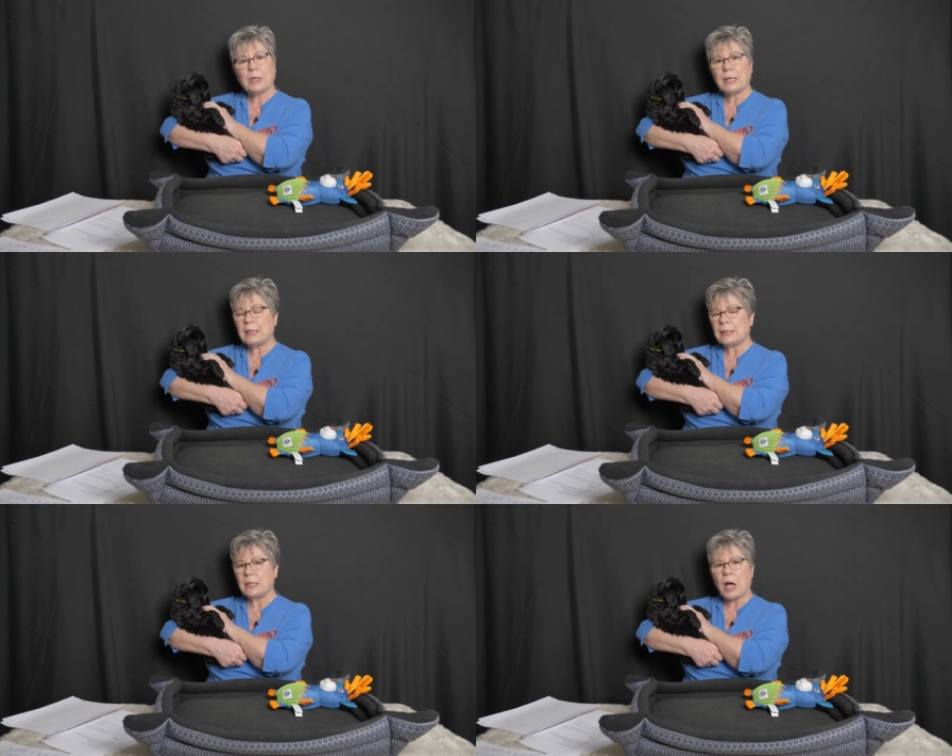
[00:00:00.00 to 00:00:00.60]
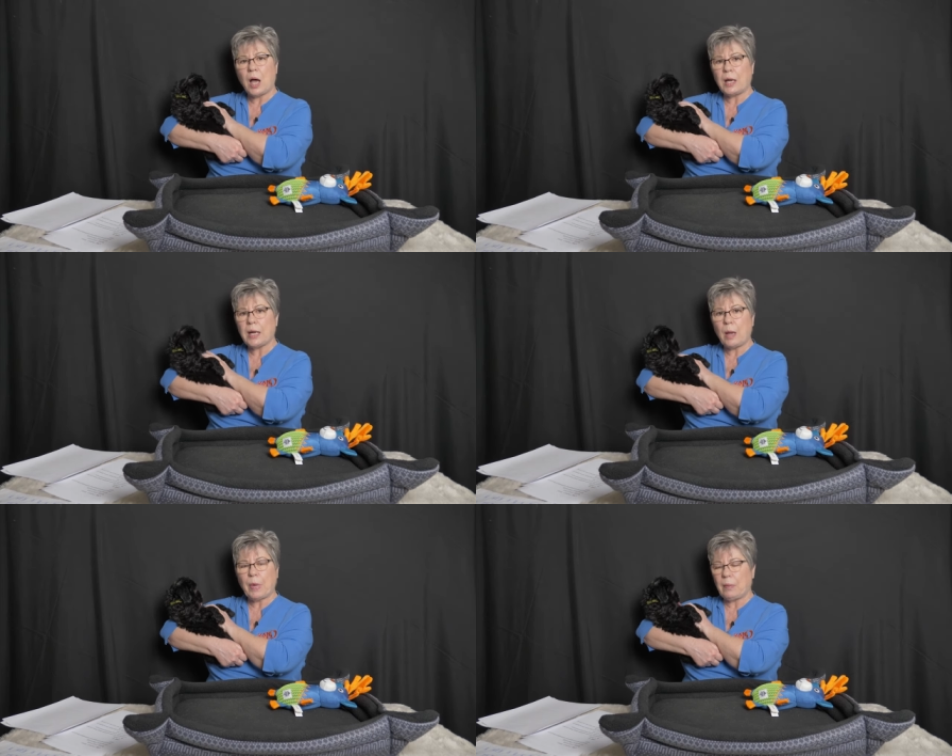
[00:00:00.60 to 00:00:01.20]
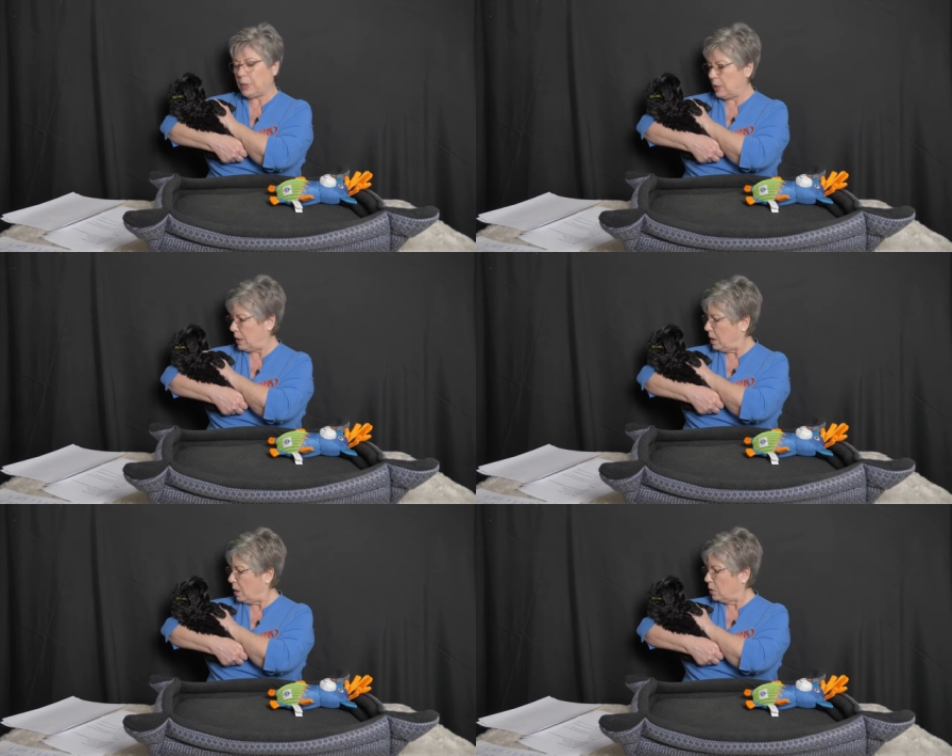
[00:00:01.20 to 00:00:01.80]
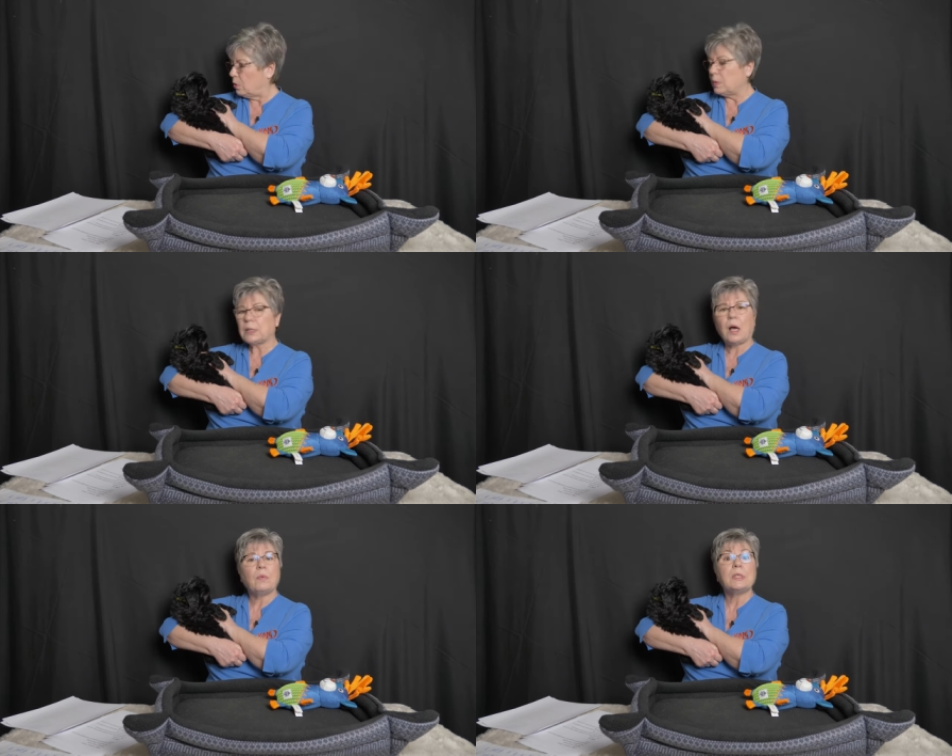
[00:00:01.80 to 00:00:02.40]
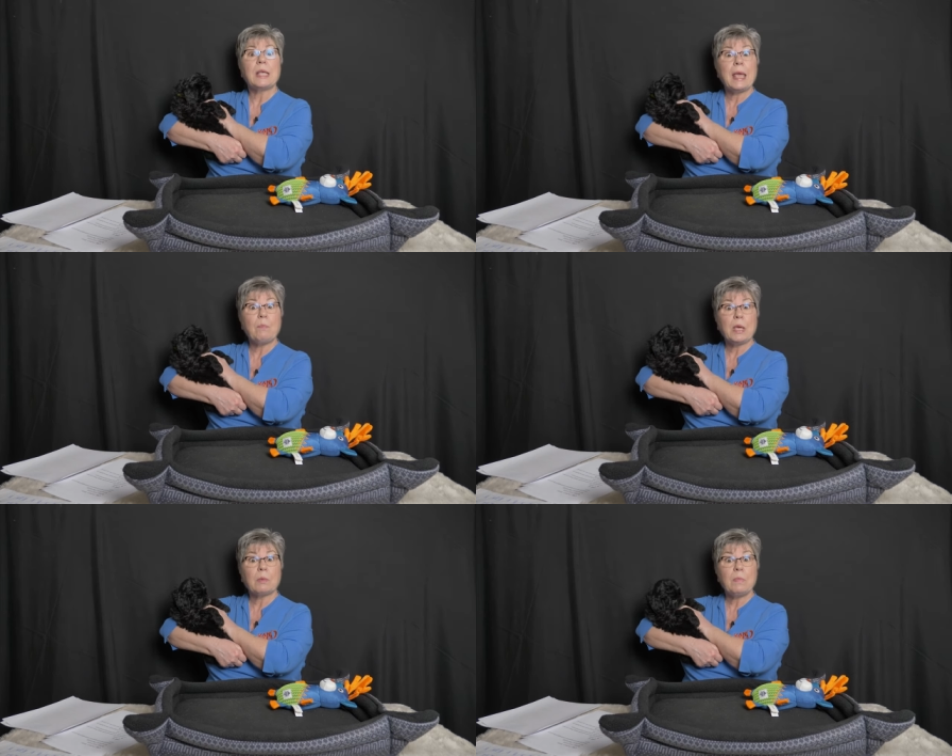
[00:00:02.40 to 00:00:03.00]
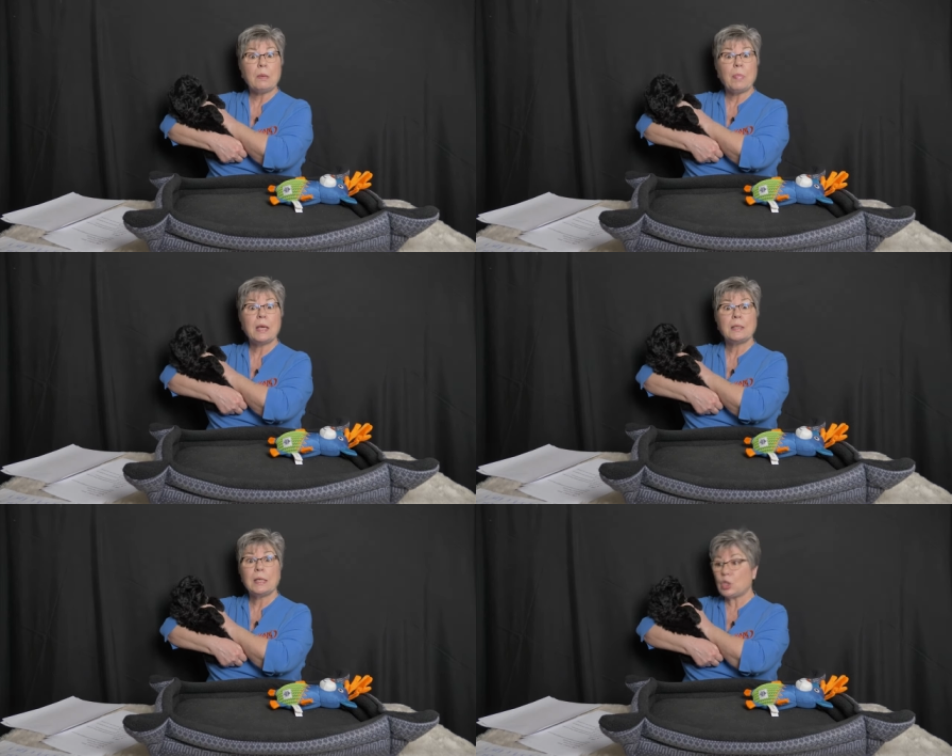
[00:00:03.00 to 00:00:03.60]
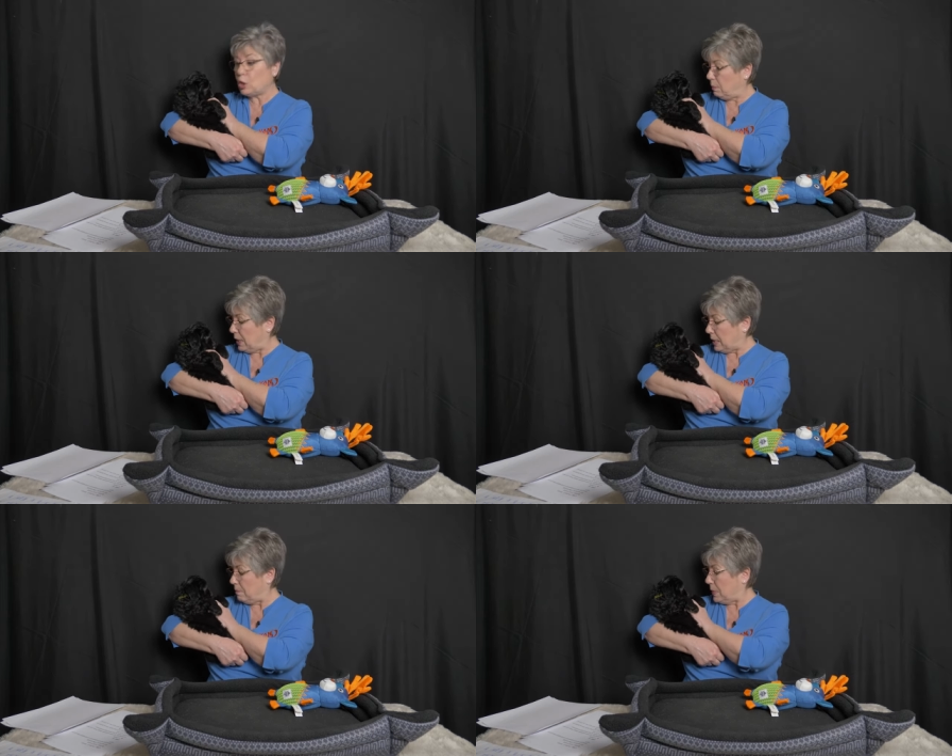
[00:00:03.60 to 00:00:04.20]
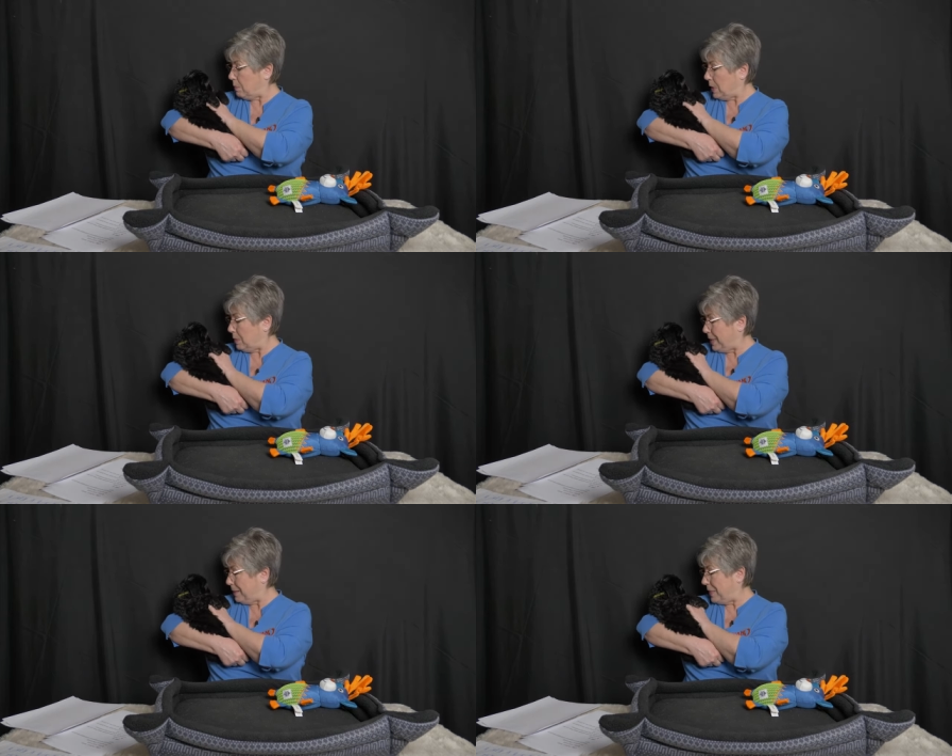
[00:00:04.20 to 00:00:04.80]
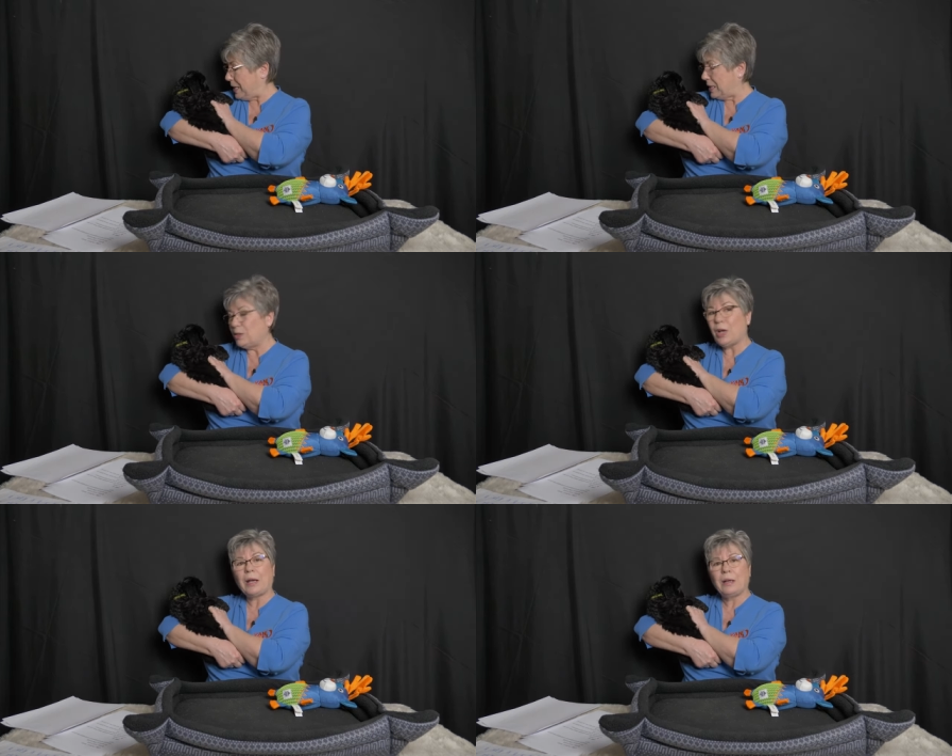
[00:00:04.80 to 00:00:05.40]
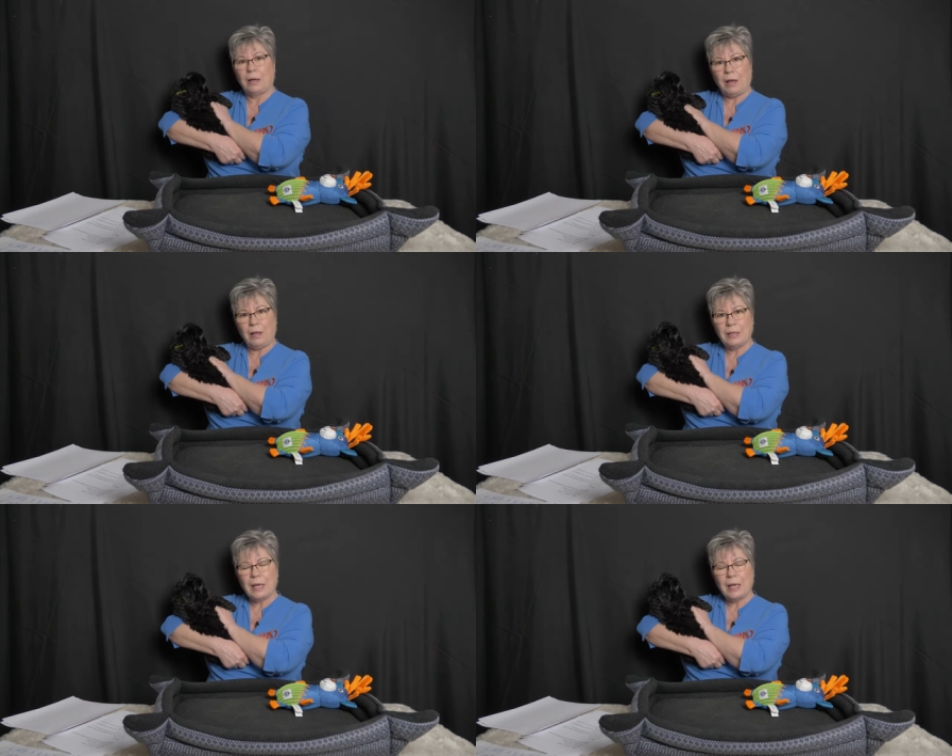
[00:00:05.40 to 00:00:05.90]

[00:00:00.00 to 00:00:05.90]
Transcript: But he is not a puppy who is always, hey, pick me, pay attention to me, me, me, me, me. Not at all.